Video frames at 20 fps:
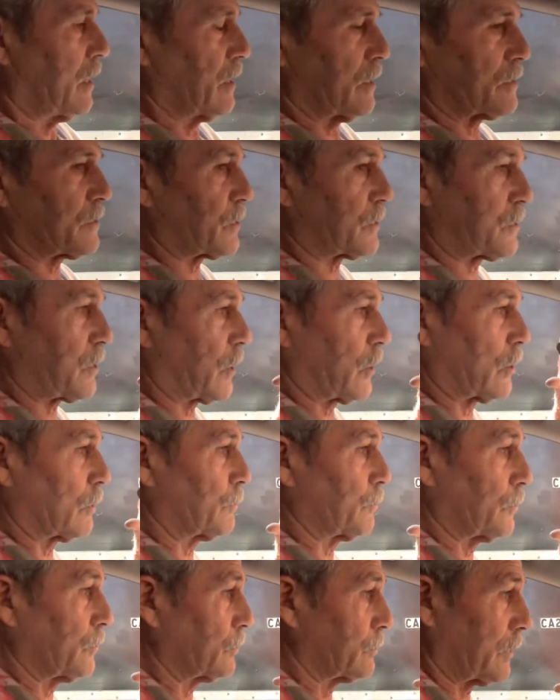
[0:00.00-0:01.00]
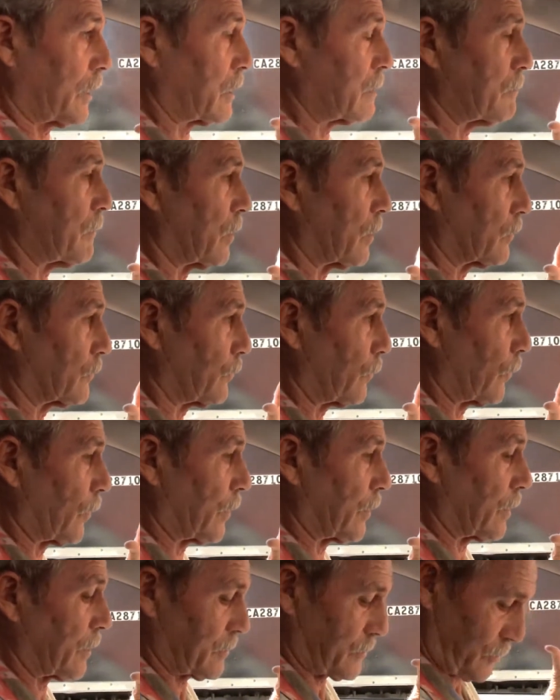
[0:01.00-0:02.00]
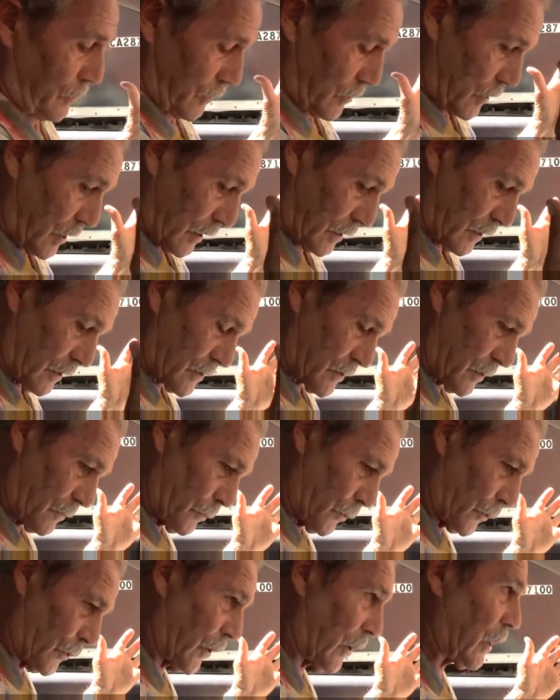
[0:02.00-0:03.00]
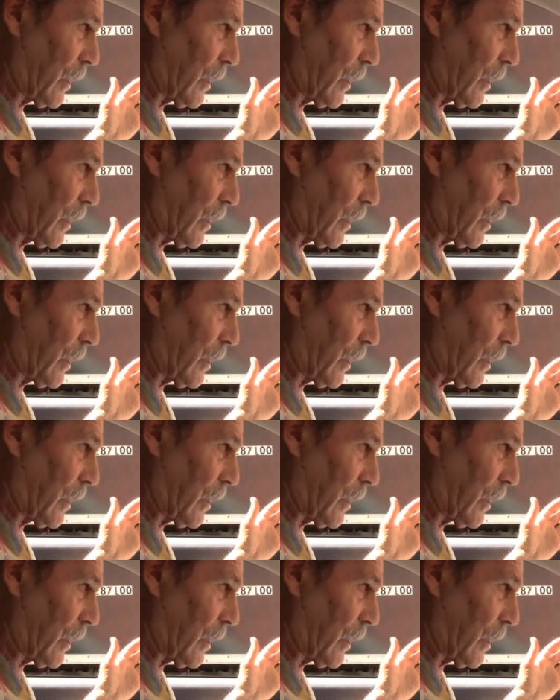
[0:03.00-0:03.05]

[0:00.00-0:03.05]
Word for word: And it's a terrible nightmare for you. So you get the simple